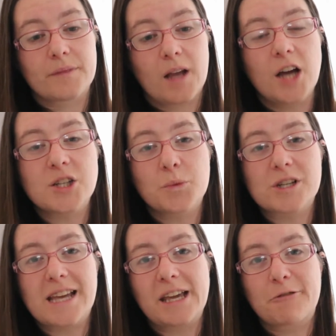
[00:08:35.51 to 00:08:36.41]
I don't want
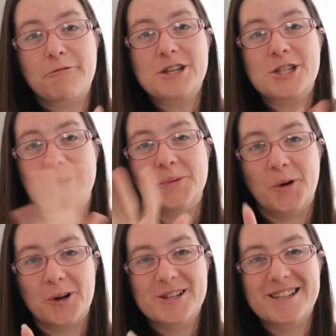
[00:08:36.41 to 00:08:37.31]
to say Christian
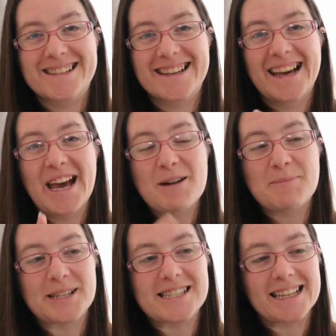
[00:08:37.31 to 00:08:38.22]
washed,
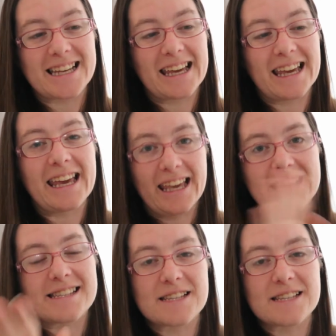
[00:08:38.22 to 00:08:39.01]
but it, it, it is.